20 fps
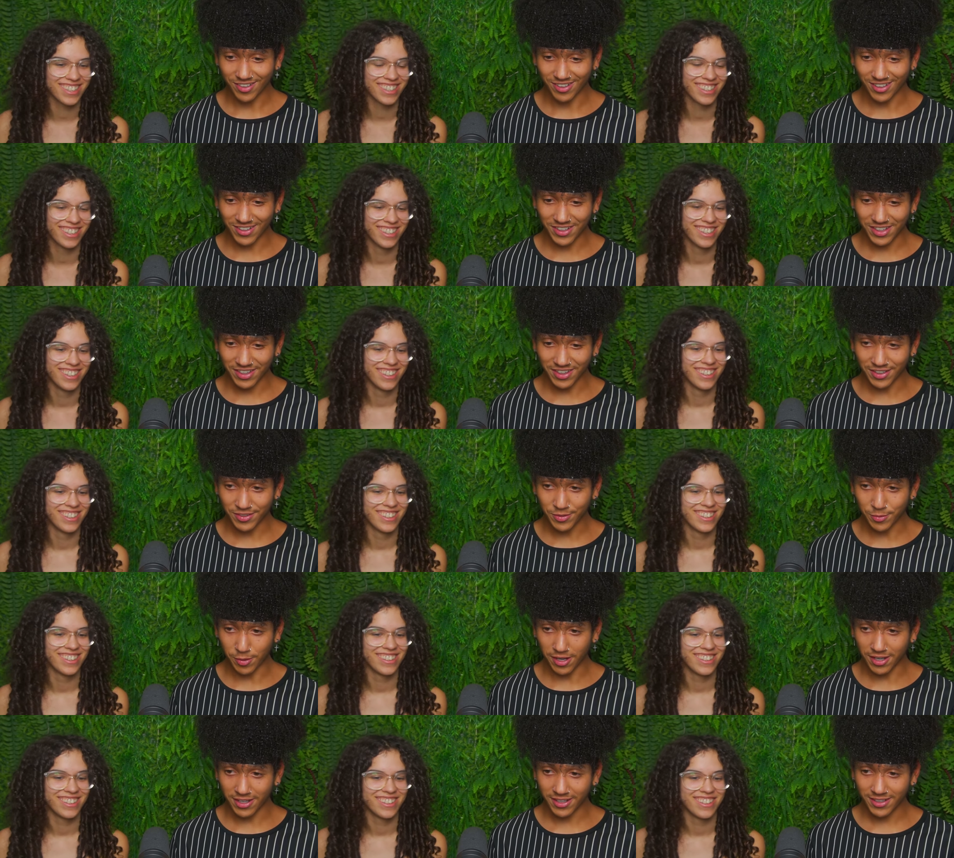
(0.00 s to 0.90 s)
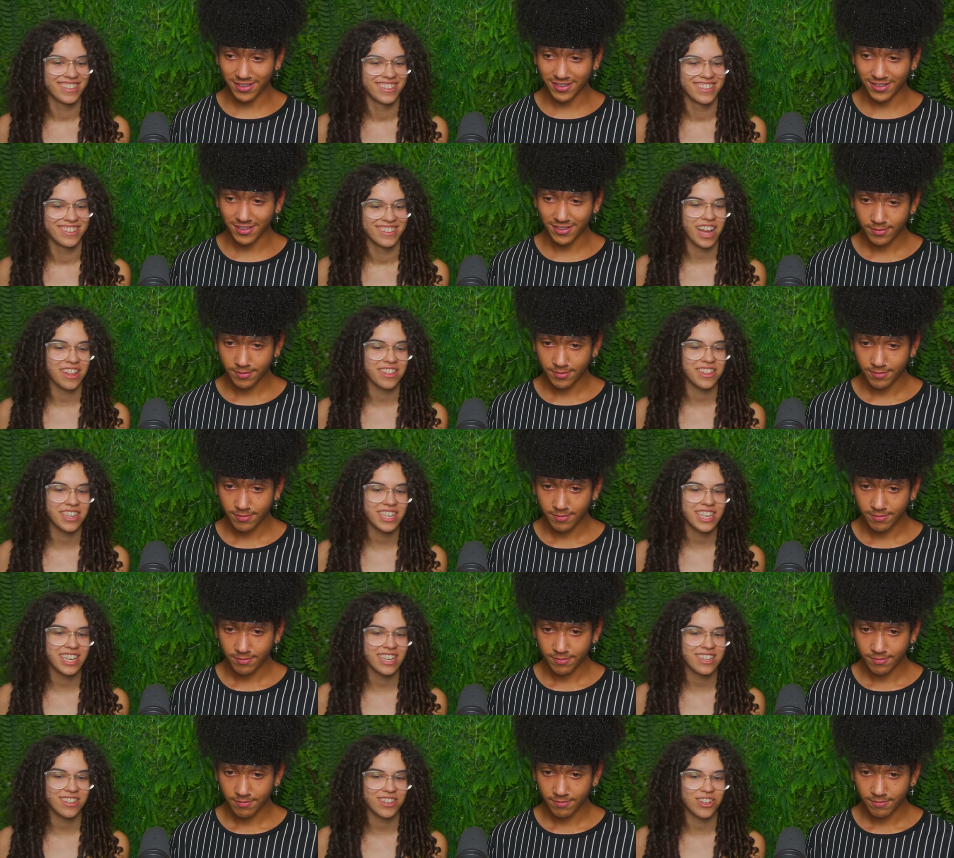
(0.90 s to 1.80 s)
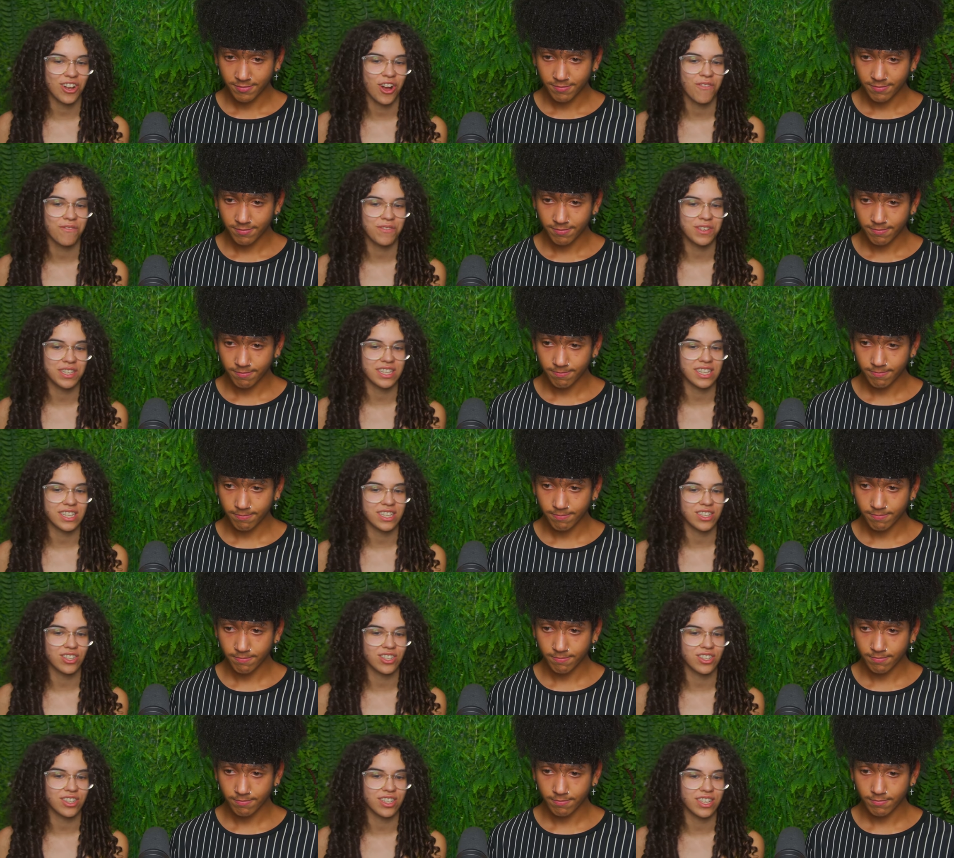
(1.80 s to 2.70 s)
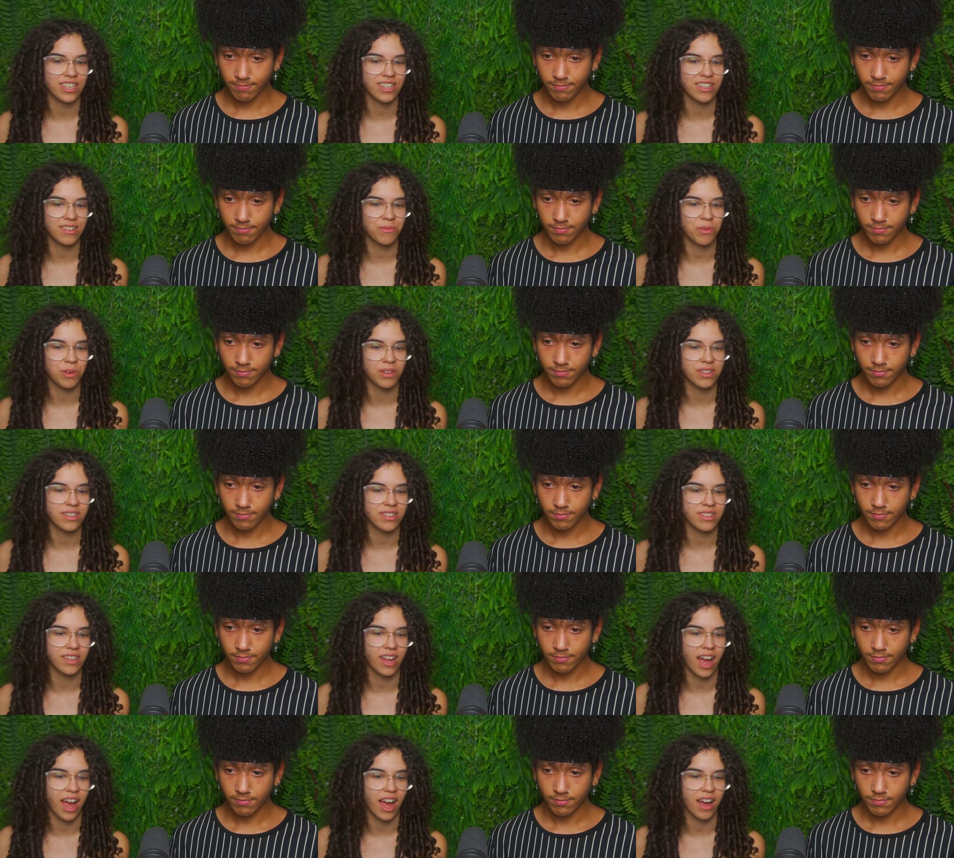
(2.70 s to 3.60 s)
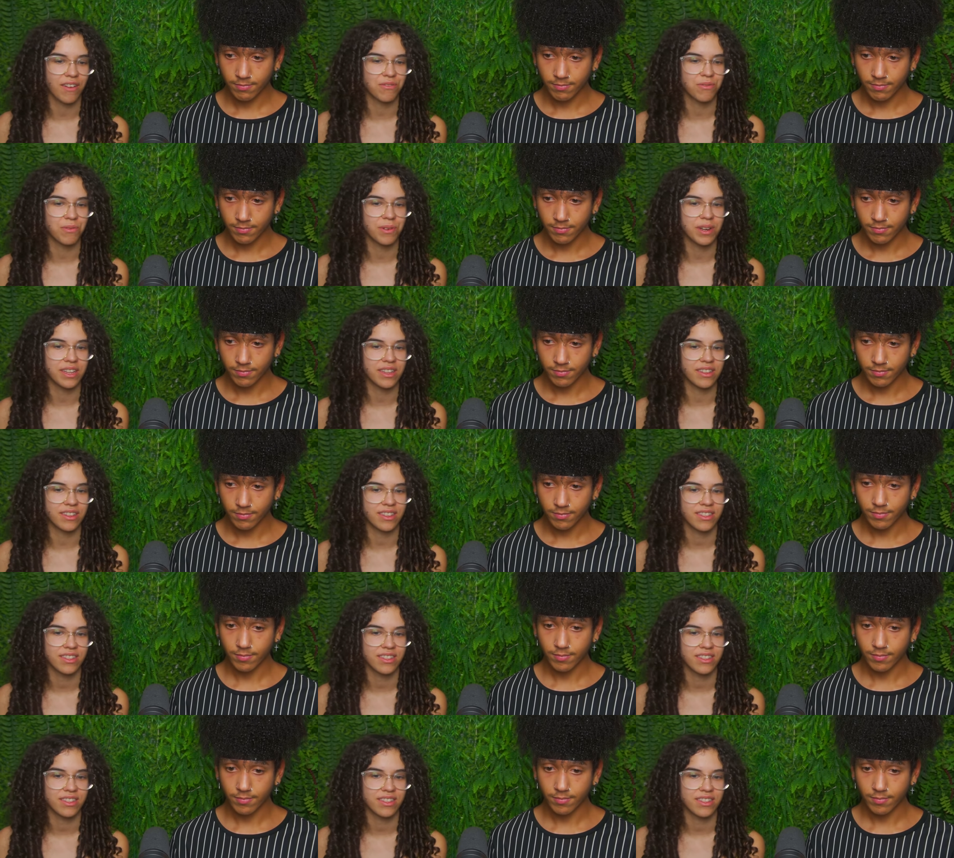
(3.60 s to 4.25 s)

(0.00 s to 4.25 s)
Speaker 1: really? That's why?
Speaker 2: I think it's a conversation that he wants to have with